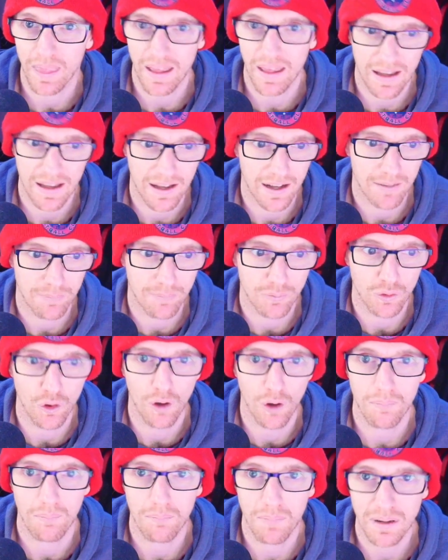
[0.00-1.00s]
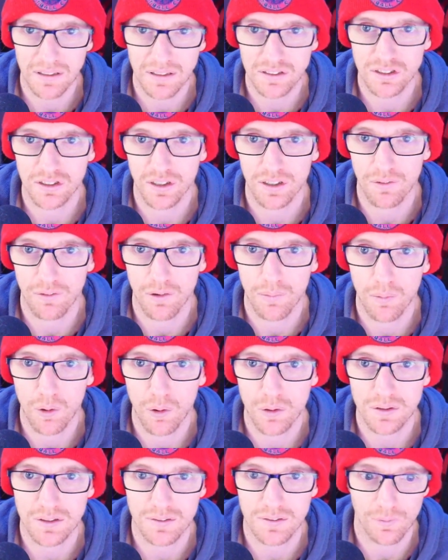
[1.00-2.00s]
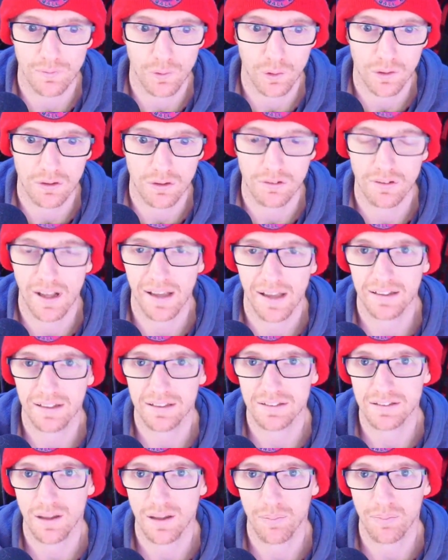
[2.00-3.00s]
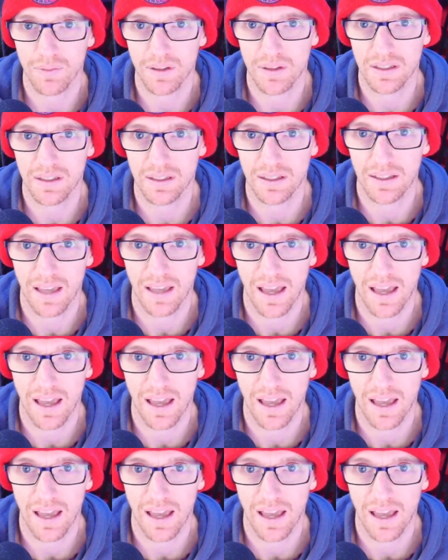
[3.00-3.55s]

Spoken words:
Not much of a person for creating something